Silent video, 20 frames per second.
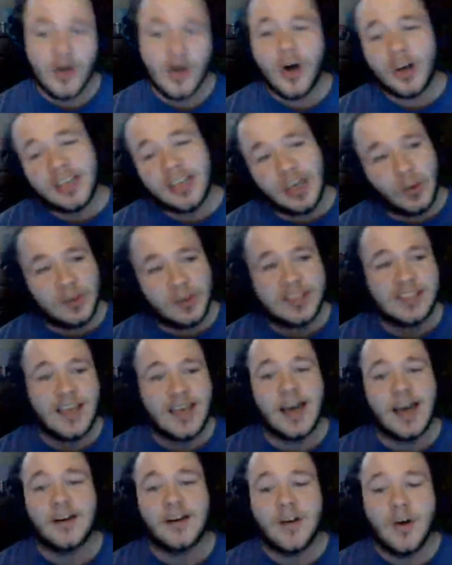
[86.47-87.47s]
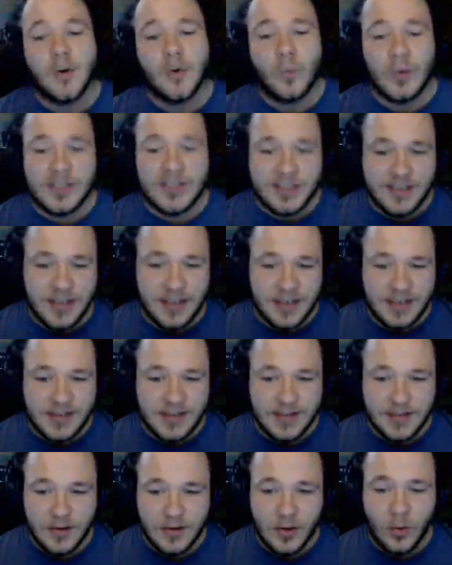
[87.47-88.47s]
Okay, what's that? What's
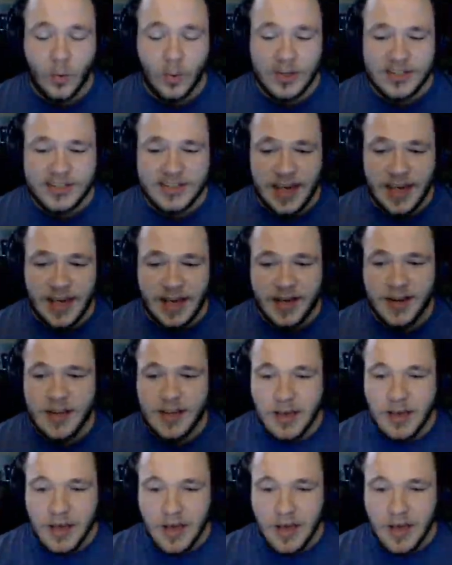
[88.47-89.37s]
this? What's that?